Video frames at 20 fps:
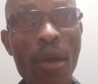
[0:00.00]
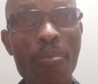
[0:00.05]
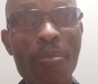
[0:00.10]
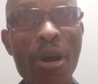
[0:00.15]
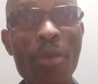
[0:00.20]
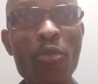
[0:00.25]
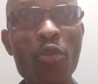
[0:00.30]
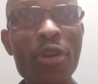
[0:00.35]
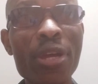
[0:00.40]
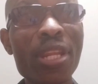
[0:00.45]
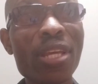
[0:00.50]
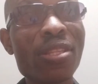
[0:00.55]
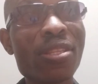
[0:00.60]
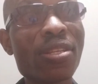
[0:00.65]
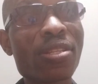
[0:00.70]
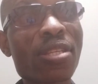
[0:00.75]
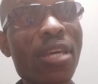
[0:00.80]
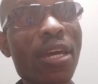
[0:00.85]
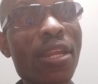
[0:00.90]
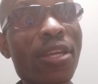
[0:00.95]
Mamuini
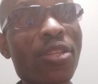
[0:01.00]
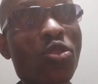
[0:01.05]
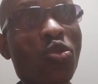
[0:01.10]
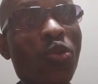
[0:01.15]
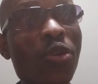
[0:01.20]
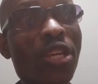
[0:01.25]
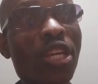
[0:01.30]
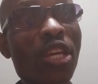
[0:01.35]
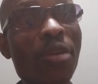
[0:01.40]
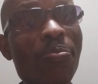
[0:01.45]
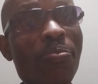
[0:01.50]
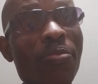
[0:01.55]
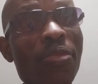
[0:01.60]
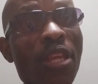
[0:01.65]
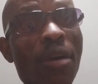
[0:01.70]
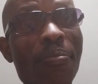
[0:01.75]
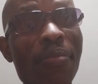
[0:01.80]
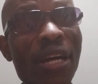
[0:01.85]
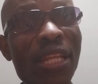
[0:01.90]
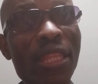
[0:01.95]
decided to keep
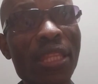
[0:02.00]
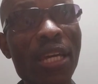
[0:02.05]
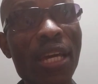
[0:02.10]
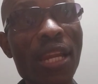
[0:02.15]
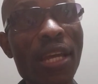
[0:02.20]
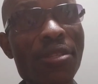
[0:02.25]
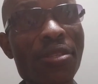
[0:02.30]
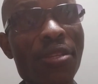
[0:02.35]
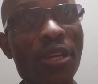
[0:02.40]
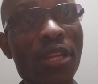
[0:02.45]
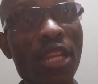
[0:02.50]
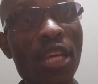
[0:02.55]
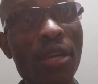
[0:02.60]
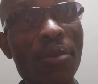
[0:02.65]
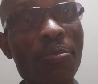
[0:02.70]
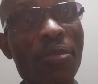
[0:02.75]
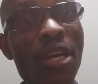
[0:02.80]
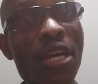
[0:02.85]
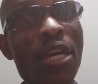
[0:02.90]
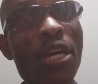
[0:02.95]
the Mandela
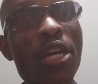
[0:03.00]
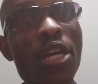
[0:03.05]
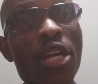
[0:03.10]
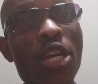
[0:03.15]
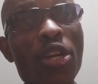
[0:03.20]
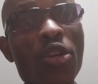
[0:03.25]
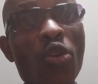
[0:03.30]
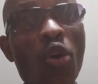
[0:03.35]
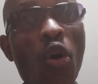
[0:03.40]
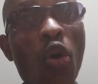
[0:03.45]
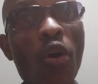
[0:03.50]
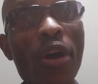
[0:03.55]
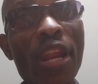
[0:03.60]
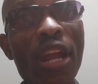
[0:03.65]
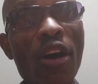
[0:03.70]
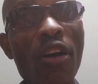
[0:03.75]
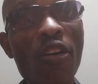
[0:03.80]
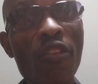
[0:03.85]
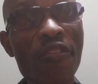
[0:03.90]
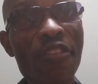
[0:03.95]
surname in
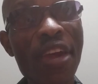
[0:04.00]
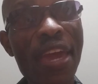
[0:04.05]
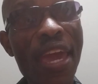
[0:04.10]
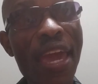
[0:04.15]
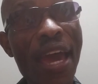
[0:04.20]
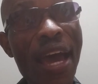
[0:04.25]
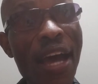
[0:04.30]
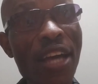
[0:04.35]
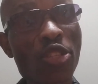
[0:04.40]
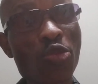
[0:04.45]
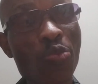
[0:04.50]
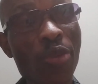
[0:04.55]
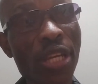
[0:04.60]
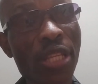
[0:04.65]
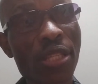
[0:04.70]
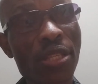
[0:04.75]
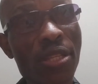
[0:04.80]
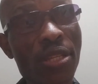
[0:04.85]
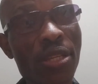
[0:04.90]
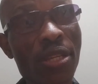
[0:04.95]
honor of her
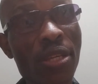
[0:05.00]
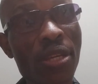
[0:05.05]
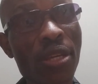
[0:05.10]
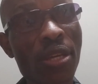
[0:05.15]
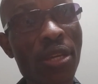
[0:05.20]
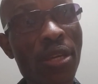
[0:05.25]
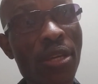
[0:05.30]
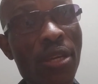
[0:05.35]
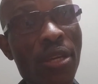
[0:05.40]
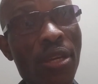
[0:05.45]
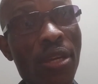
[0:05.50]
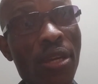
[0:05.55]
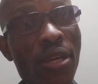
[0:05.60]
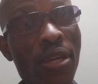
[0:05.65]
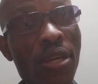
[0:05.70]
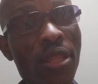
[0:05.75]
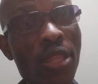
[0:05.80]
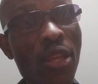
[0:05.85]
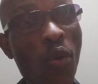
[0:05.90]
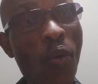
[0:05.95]
husband,
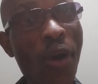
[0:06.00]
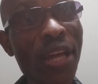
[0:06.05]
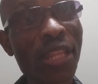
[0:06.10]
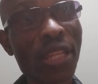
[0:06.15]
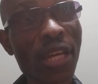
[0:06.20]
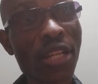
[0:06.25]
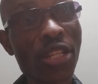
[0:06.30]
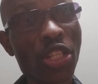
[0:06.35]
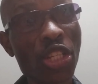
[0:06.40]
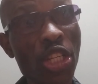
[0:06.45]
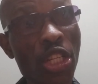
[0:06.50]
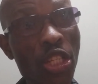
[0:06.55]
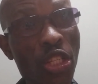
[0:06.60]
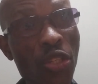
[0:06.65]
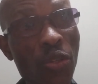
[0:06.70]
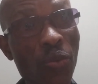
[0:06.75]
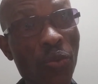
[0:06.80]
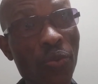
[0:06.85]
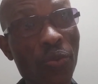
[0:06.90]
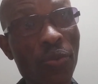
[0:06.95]
the one that she
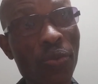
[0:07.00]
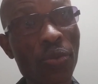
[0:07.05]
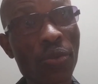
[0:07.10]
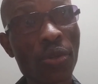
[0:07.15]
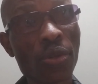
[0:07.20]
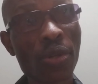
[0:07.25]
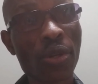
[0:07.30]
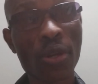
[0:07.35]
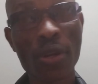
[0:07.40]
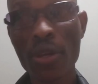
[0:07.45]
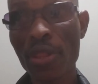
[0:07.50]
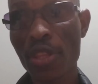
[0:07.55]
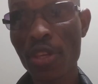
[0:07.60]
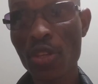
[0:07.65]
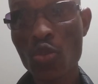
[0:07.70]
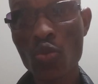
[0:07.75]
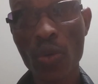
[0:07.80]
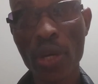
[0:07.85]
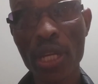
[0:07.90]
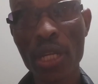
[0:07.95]
knew, not
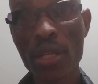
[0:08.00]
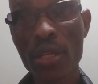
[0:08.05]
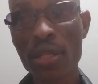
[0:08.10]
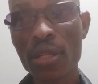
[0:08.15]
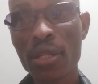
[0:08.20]
this one.